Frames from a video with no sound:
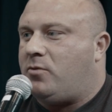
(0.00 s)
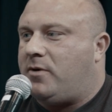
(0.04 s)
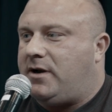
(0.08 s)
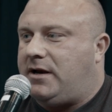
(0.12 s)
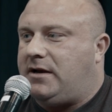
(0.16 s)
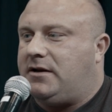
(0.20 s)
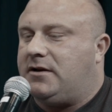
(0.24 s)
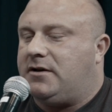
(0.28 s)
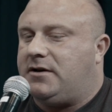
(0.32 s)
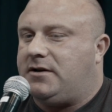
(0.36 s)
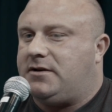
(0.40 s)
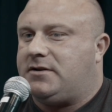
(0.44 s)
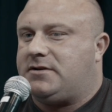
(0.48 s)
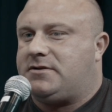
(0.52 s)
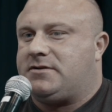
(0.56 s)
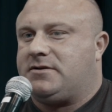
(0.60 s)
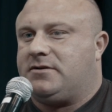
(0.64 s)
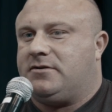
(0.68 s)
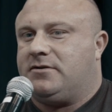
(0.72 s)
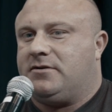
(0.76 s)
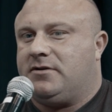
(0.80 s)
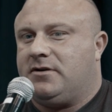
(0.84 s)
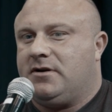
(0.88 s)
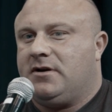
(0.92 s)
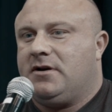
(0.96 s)
when he needed
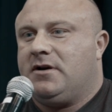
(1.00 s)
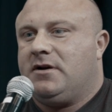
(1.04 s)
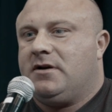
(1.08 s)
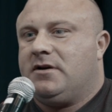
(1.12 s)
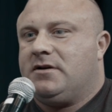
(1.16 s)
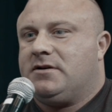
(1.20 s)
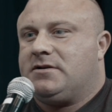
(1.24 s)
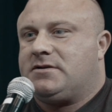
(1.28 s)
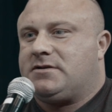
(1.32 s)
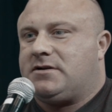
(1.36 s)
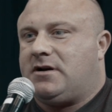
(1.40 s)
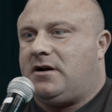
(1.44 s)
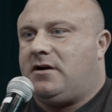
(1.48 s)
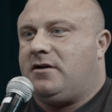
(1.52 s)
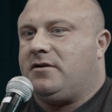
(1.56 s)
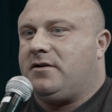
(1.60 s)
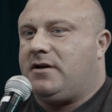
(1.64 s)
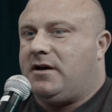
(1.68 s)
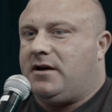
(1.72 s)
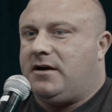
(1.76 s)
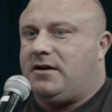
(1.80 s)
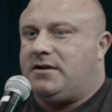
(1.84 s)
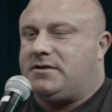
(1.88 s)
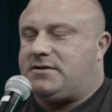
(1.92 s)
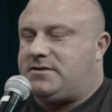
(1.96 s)
to. So
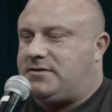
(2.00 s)
yeah,